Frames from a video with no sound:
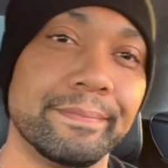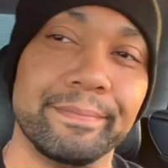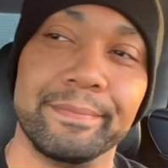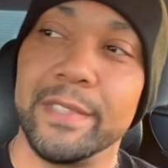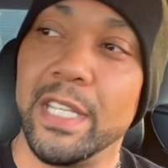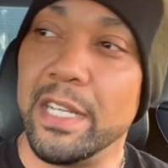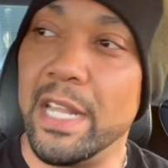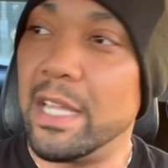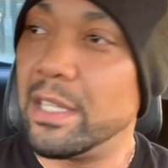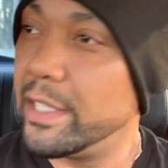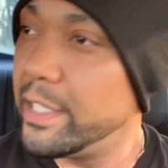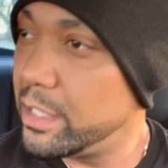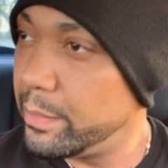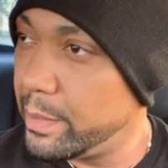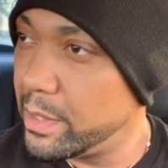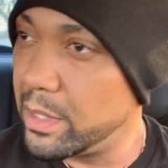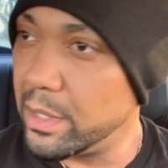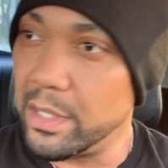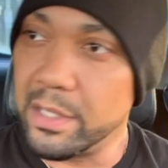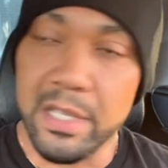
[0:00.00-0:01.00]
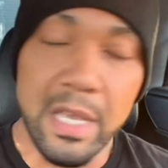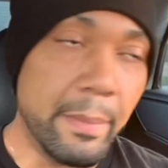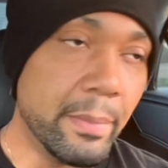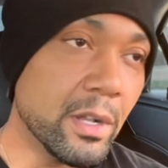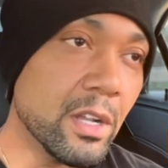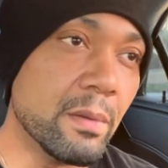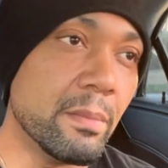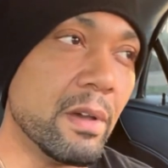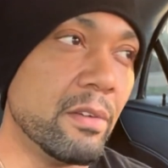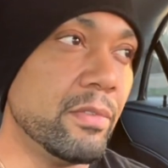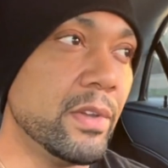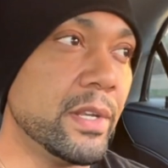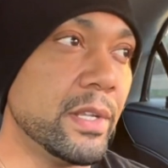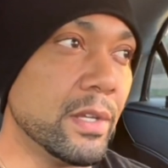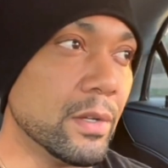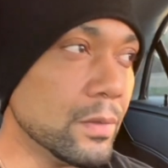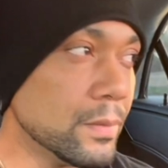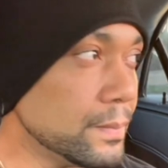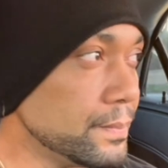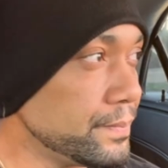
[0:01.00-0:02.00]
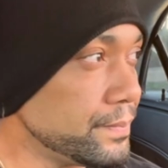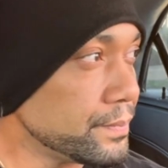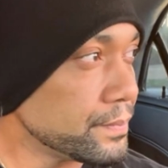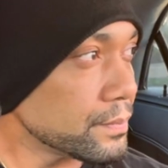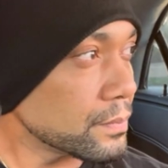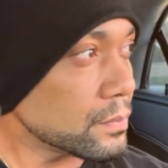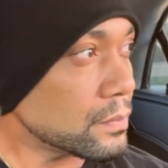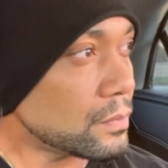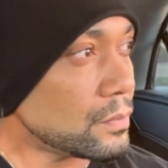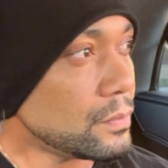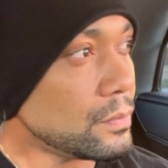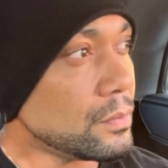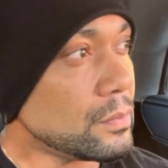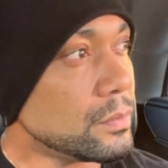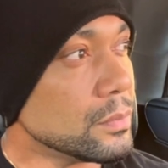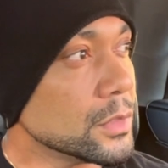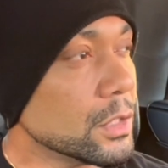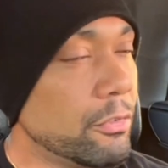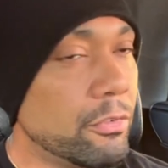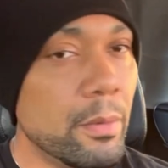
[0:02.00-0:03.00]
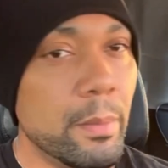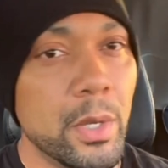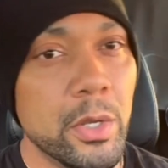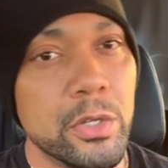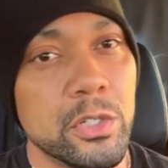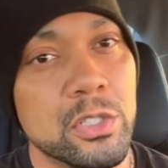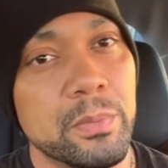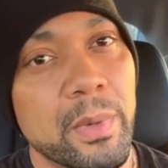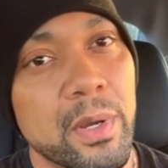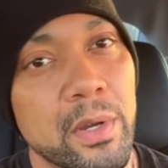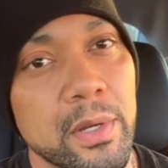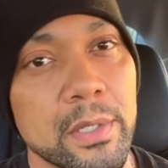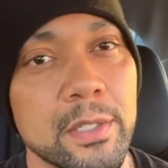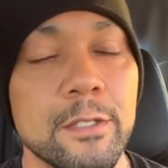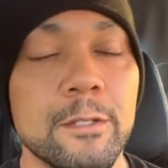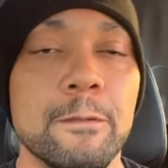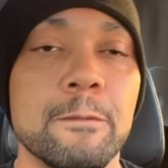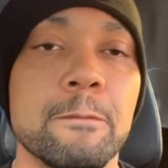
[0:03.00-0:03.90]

And that leads me to the topic of my video: familiar spirits.